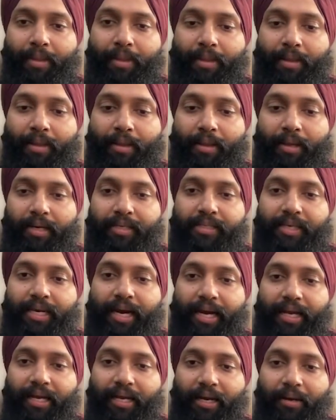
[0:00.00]
let's say
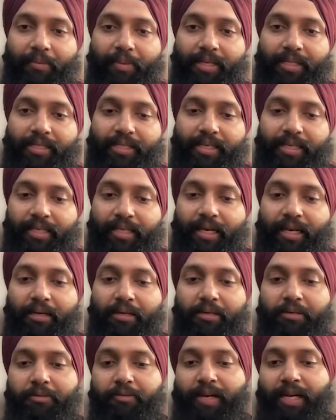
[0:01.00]
I come and say that,
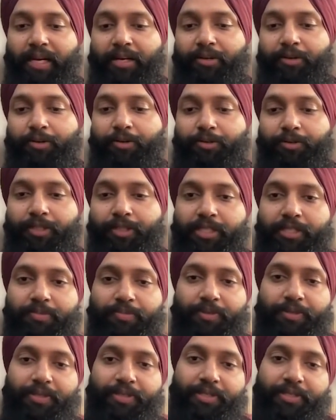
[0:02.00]
oh, well, this
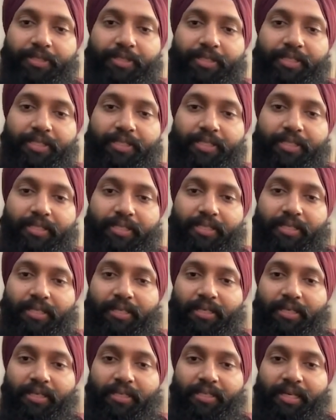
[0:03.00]
person
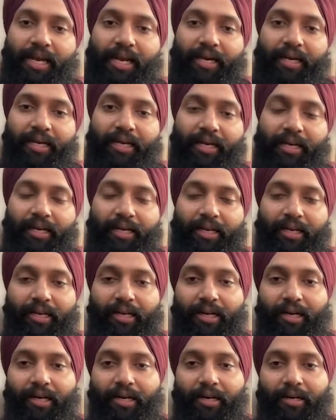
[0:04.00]
is angry,
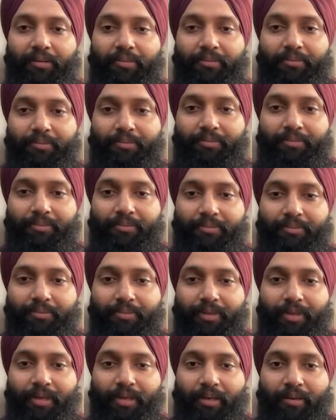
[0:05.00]

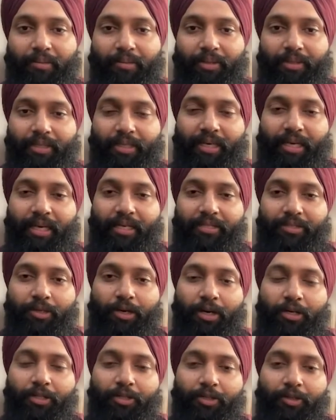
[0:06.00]
but he has
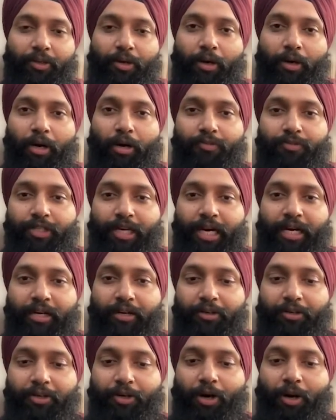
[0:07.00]
gone through a lot of
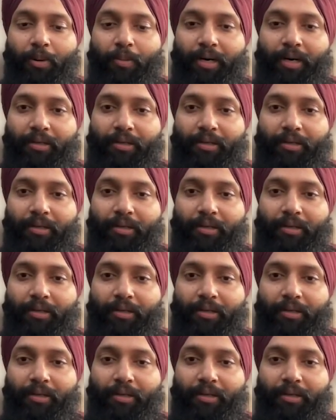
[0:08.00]
childhood trauma.